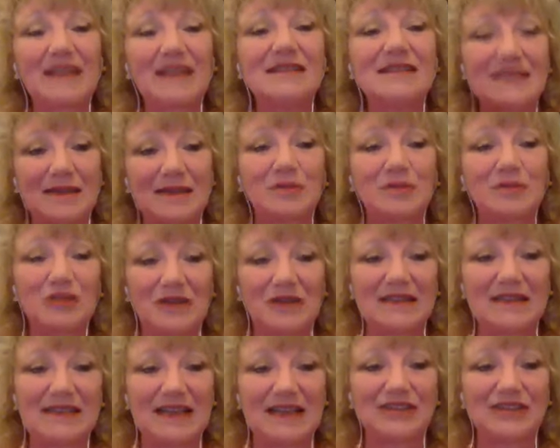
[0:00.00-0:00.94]

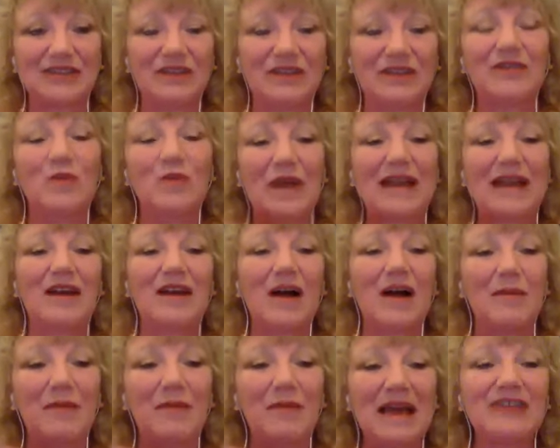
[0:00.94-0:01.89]
conceptualization and the way it
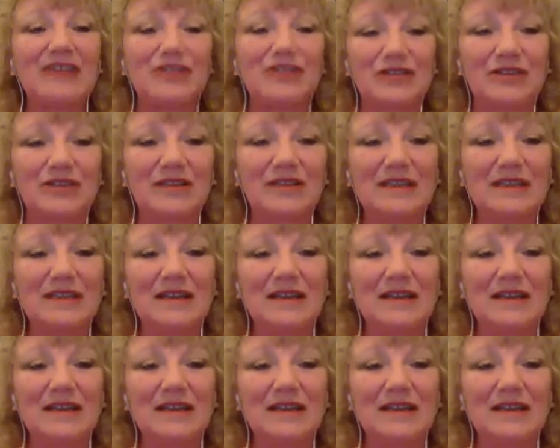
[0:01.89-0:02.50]
got measured.